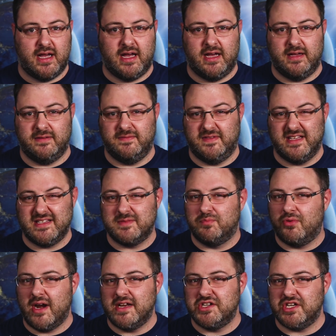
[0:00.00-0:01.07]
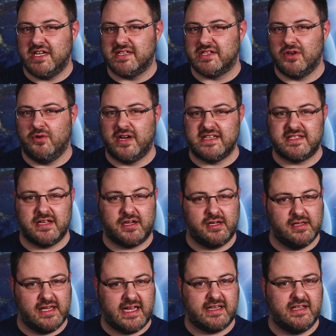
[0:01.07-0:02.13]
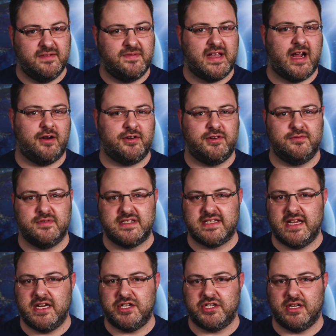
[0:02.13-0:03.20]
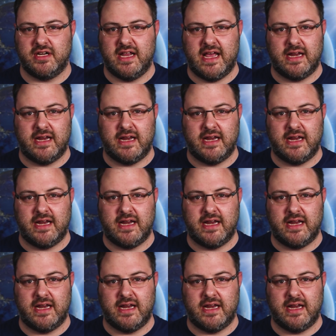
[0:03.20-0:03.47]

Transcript: Uh, this branch is known as the collective characterization